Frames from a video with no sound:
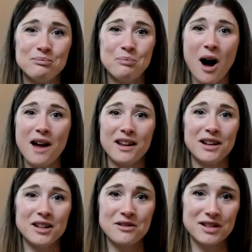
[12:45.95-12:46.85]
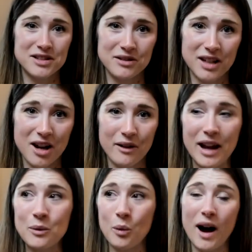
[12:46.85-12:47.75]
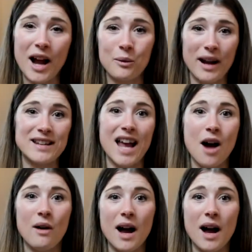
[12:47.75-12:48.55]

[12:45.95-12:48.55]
bought a yoga studio, and why right now